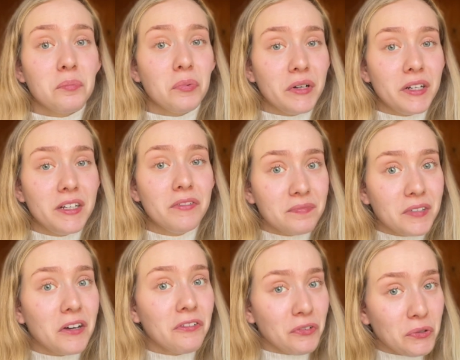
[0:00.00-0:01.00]
pretty
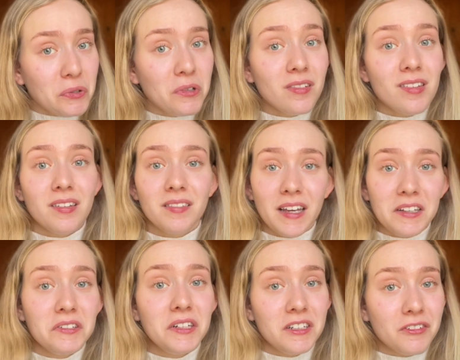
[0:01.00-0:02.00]
tough rules that you
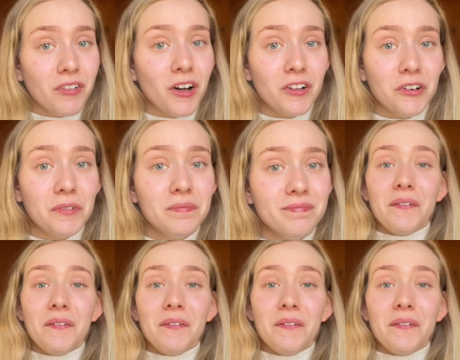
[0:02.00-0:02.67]
need to follow.